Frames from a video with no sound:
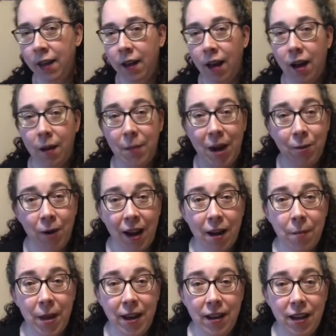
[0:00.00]
I
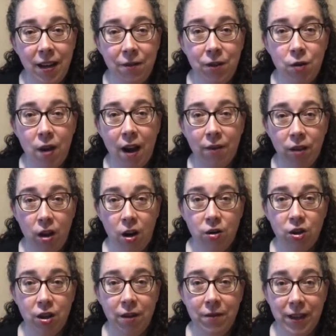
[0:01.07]
recommend it if you have a large
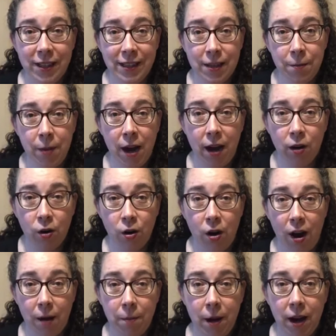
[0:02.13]
enough Instant Pot or
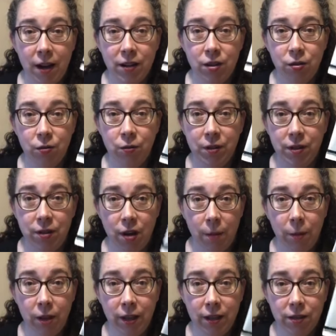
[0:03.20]
crock pot to
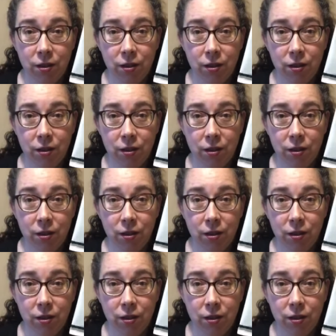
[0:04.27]
double it.